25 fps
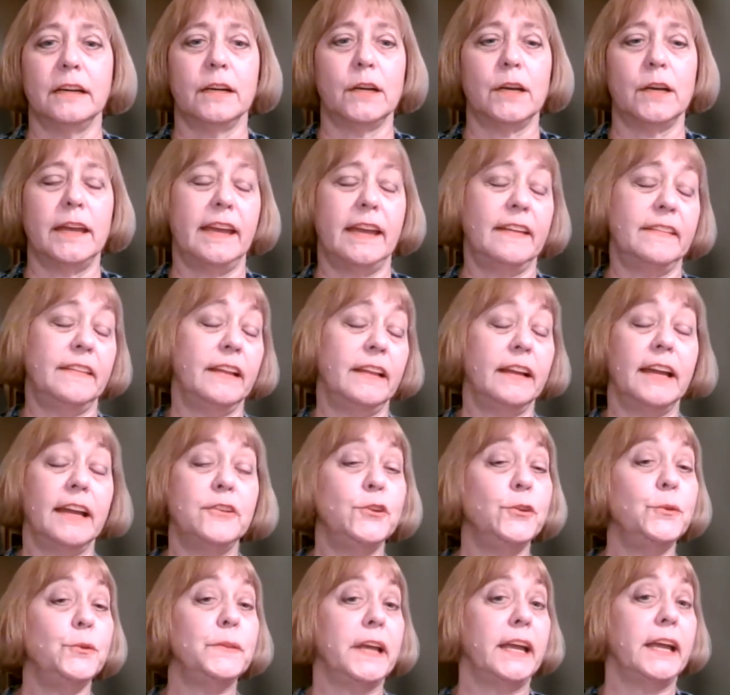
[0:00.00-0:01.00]
And then I
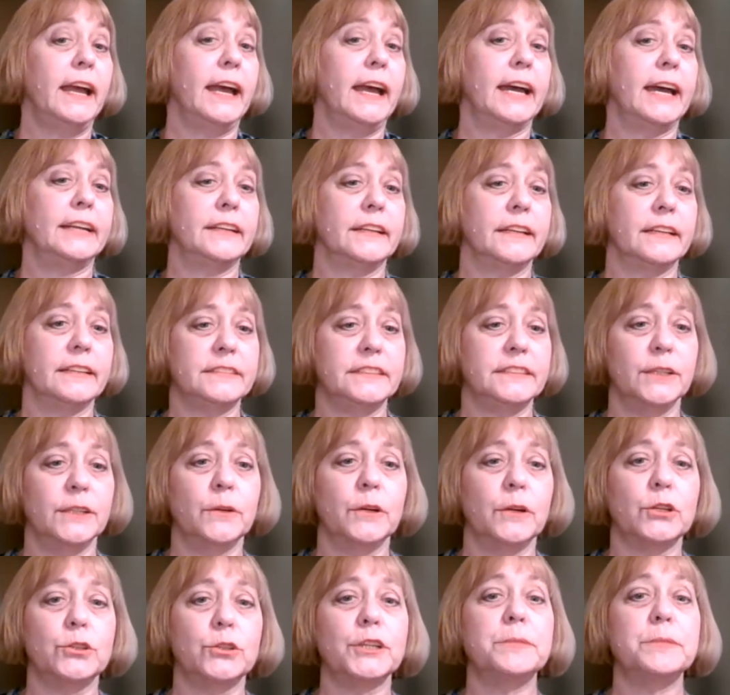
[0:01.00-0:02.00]
knew they had
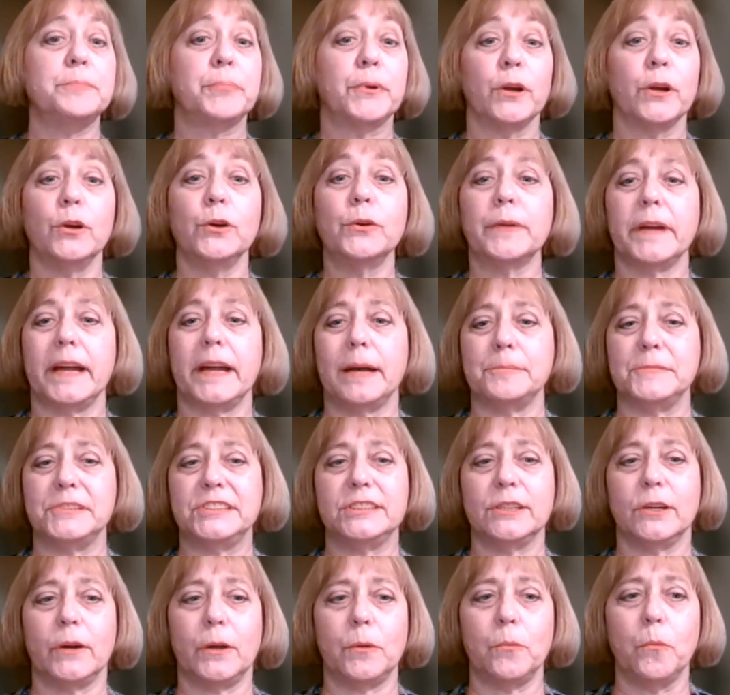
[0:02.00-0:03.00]
a good program,
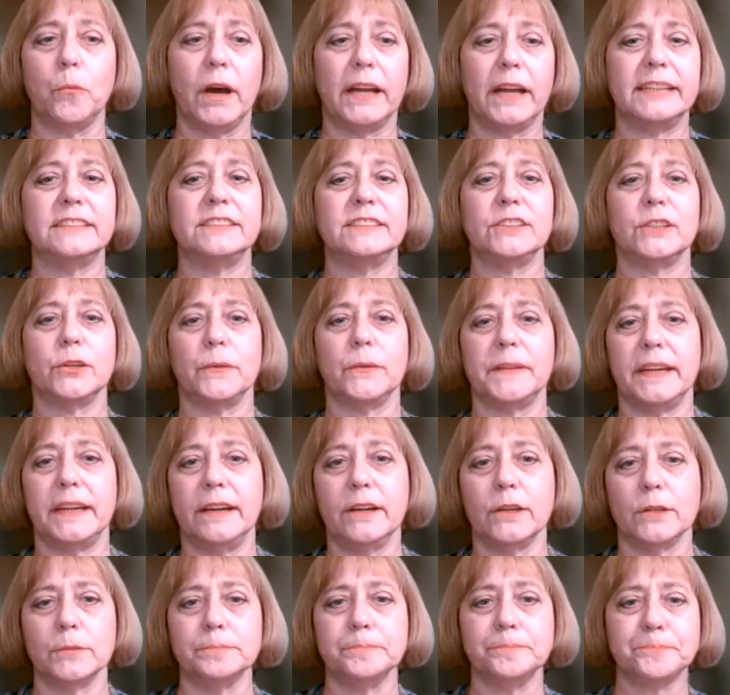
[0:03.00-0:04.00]
so I wanted to go
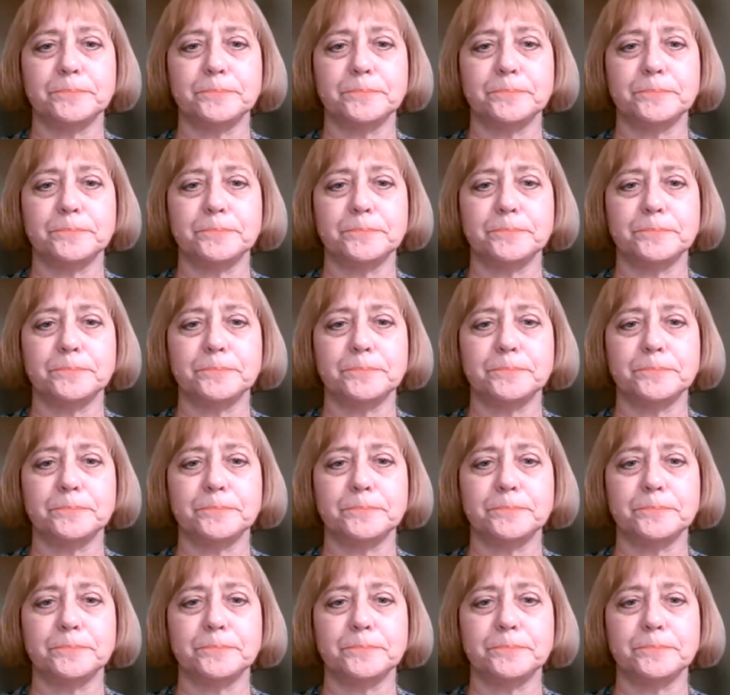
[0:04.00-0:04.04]
there.